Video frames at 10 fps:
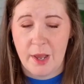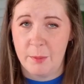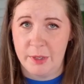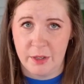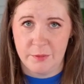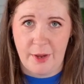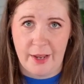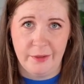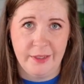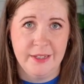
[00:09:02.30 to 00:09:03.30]
big your
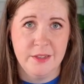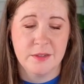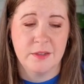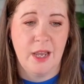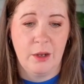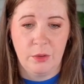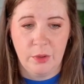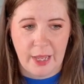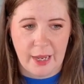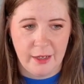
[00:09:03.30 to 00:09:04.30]
file is, how to
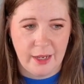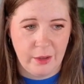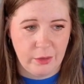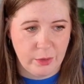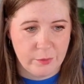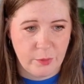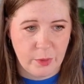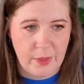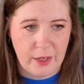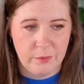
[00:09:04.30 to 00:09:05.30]
look at it, how to look
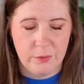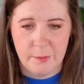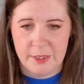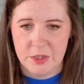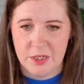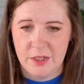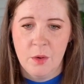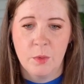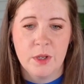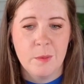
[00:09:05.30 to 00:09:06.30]
for that information,
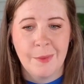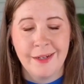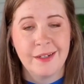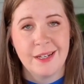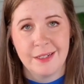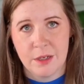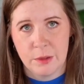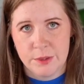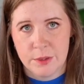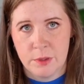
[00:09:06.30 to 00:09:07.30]
what you might need to
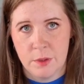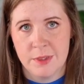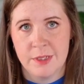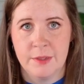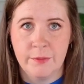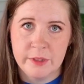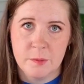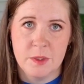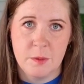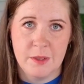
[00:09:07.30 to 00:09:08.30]
also know is the difference
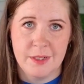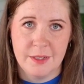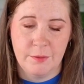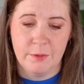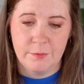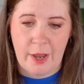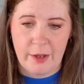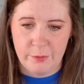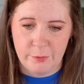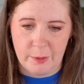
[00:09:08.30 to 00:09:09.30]
between the different
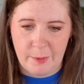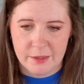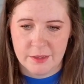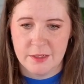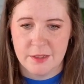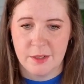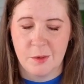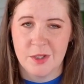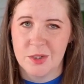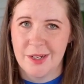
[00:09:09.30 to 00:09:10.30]
file formats. This is a
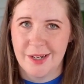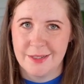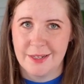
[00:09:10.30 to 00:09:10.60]
question I see a